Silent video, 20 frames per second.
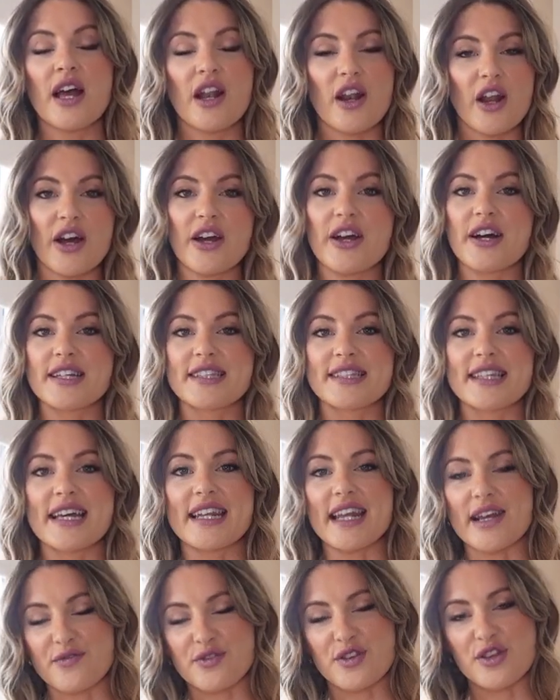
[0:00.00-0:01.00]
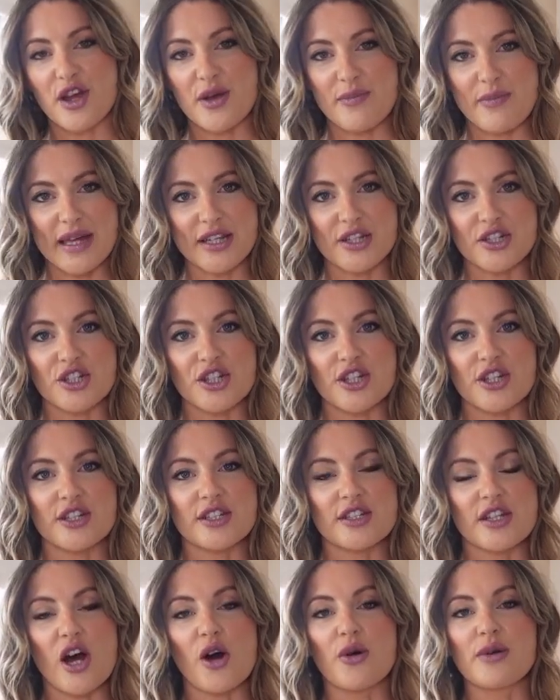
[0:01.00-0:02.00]
Like I said, everything that I
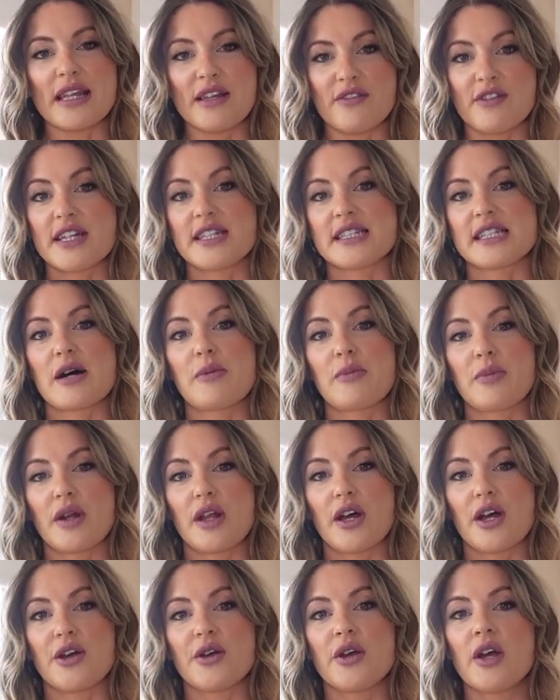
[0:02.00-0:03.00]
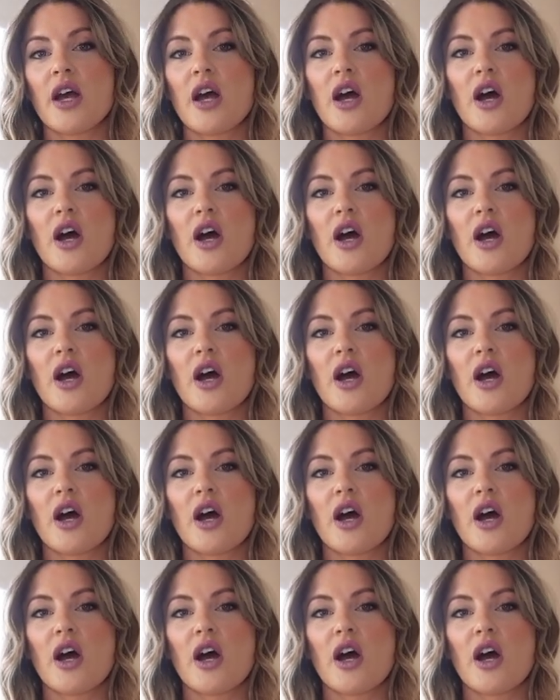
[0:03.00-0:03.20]
mentioned I'll leave linked down below,